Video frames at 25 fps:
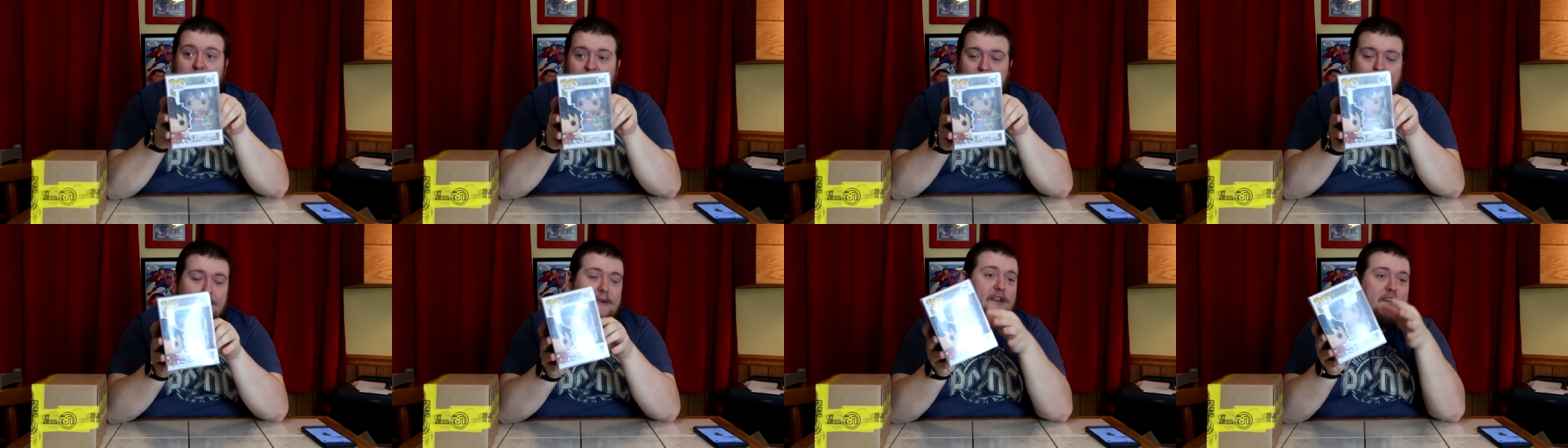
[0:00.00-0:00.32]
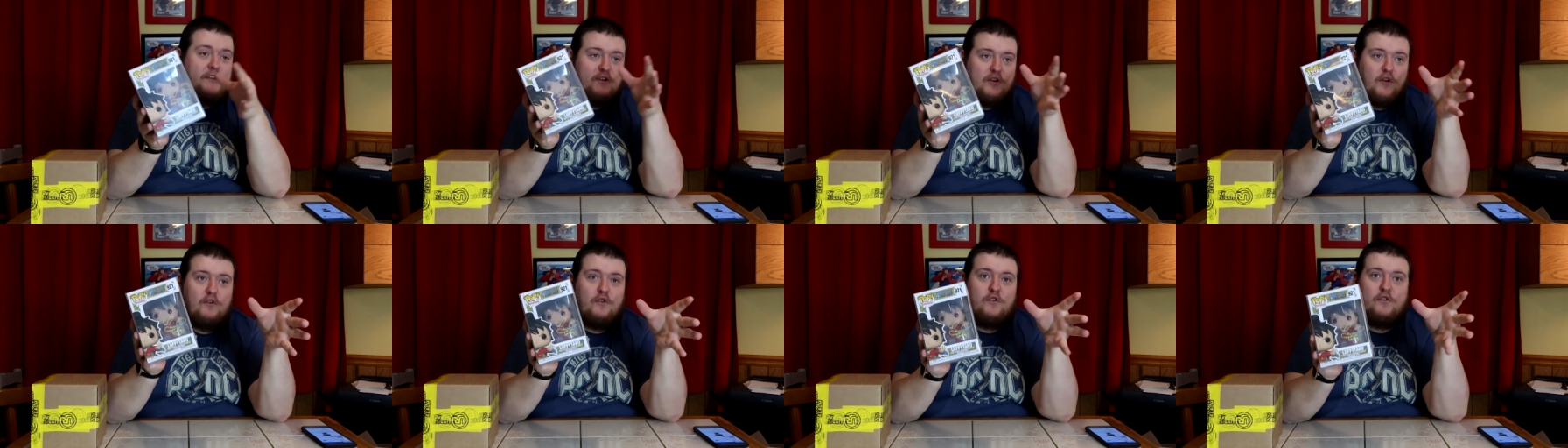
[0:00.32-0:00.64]
I mean,
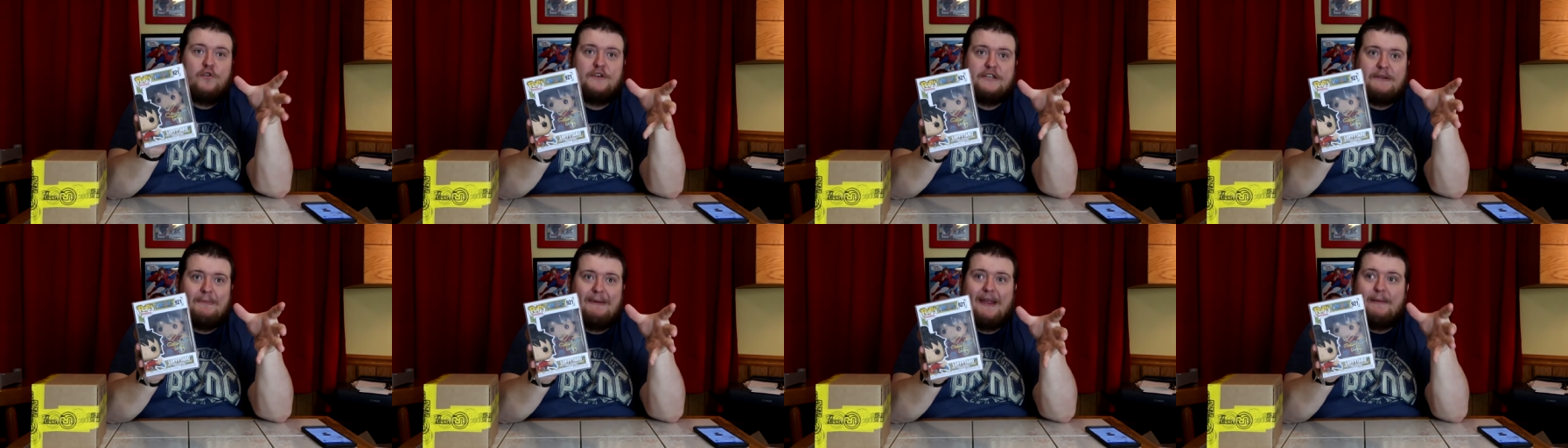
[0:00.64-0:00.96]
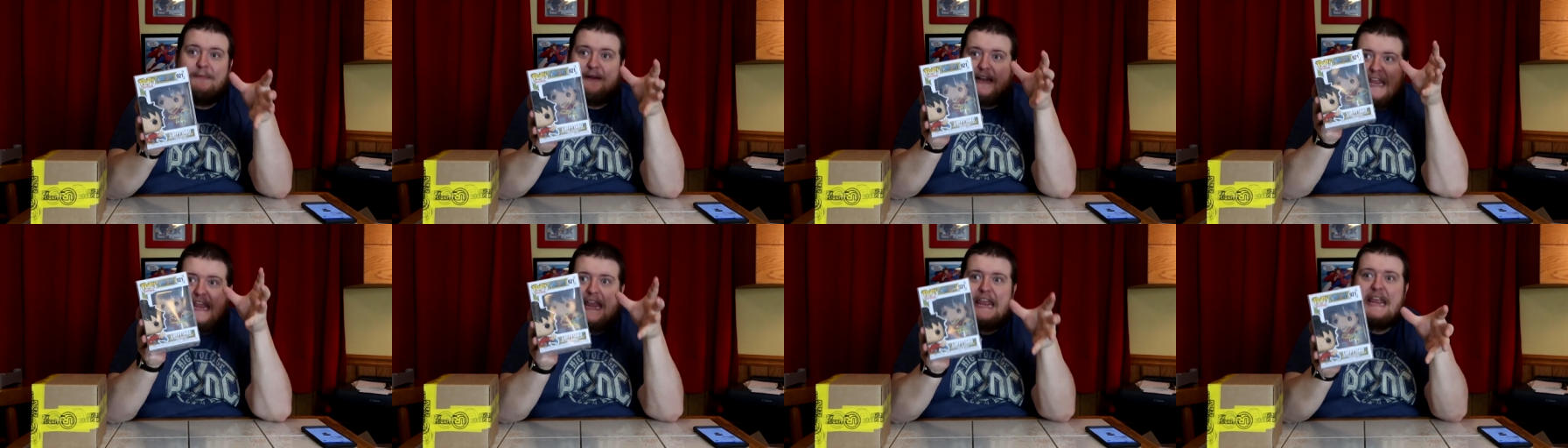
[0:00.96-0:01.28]
his whole crew is the main,
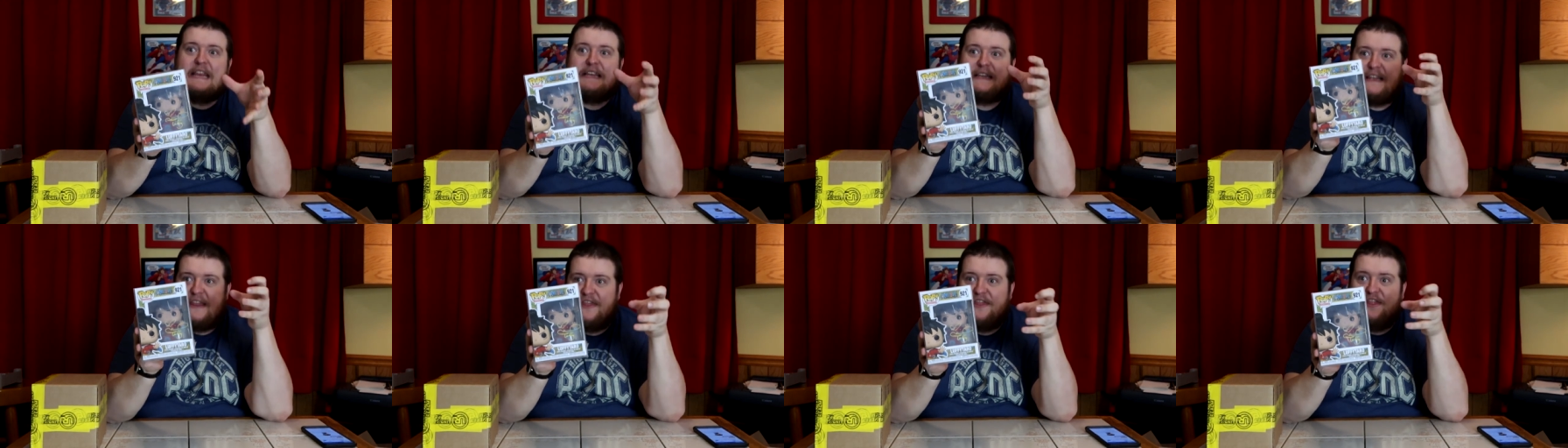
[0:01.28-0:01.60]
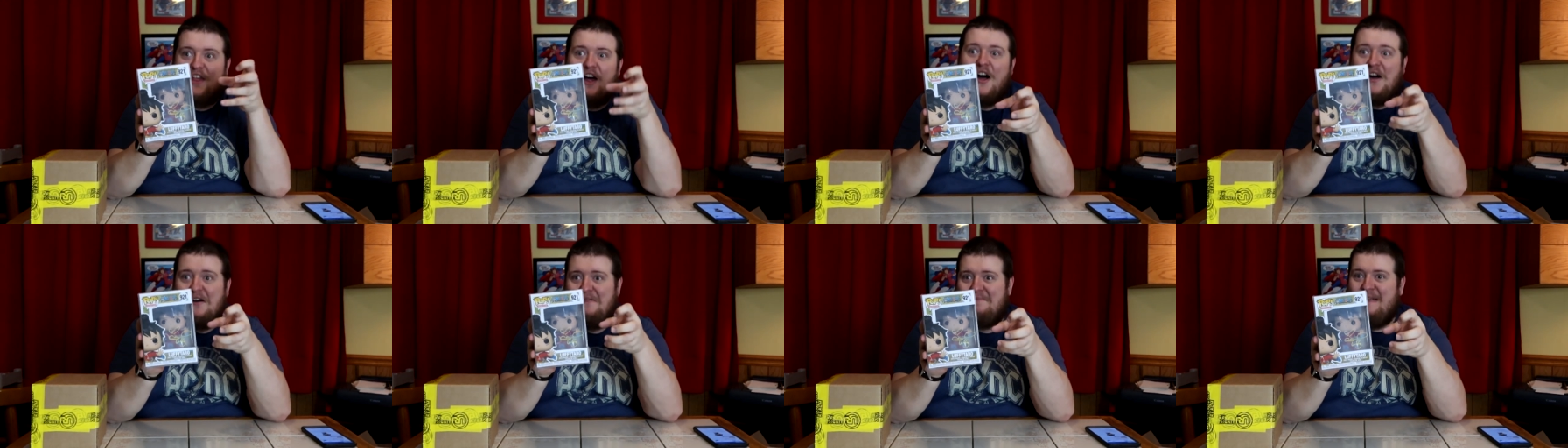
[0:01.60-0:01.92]
but he's
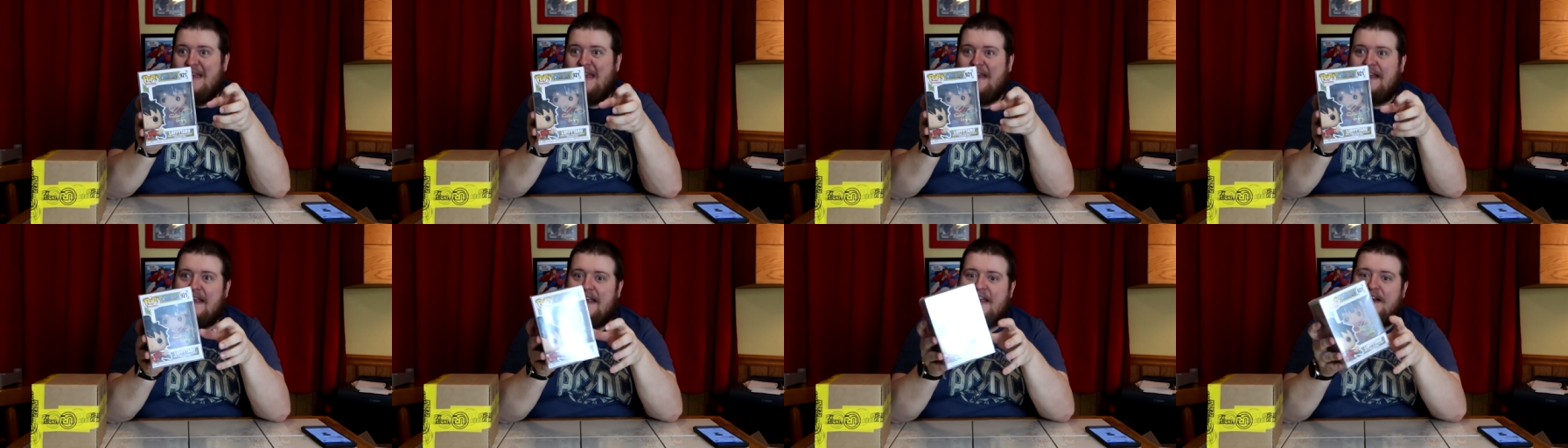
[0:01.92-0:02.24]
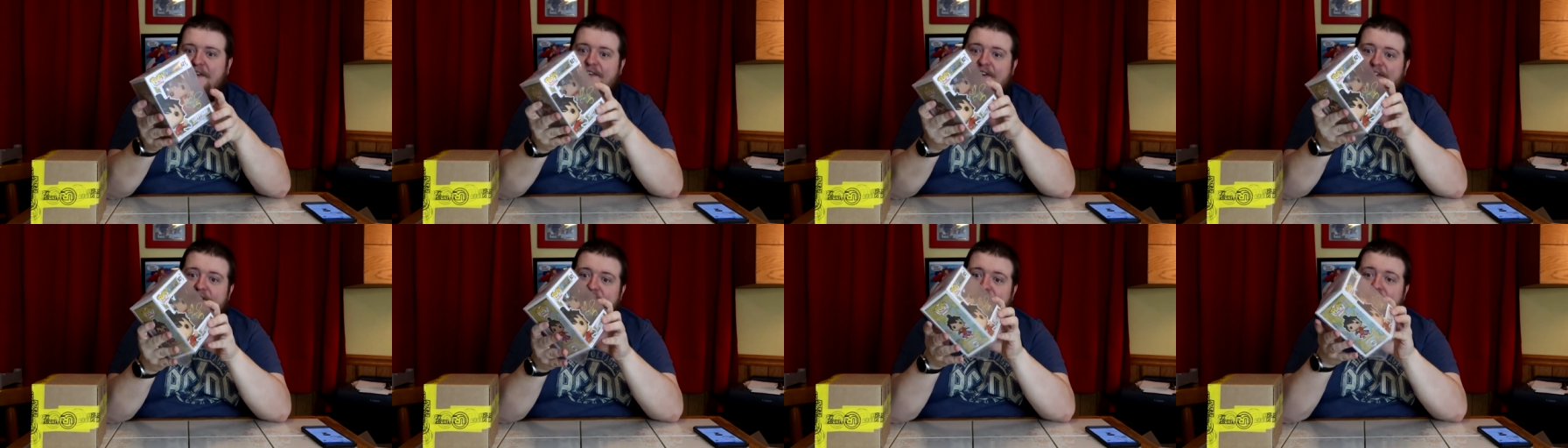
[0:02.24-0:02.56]
the main
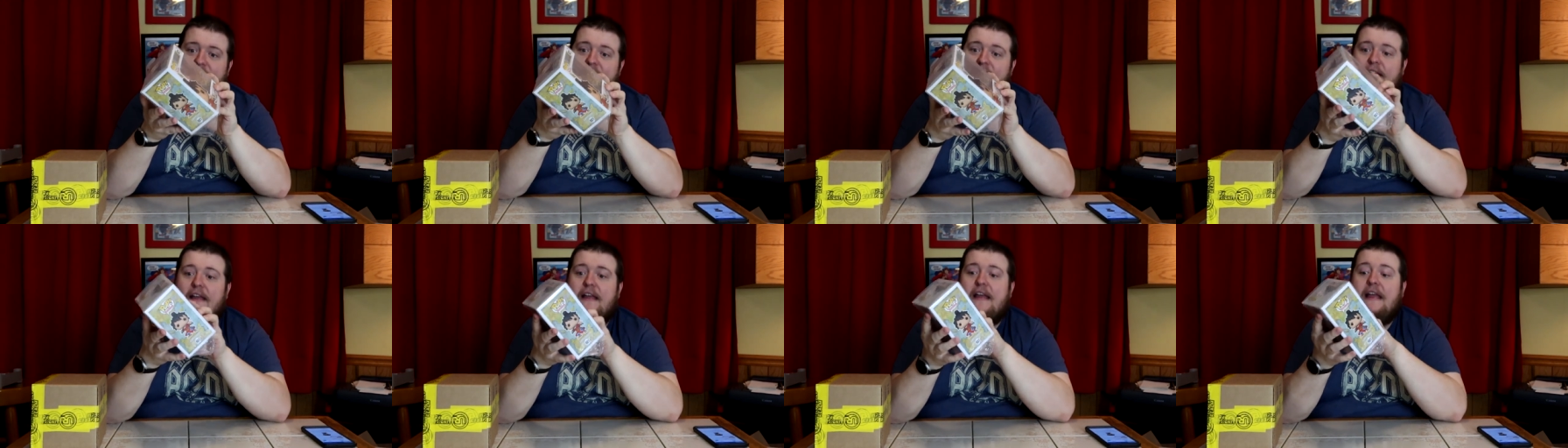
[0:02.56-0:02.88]
character.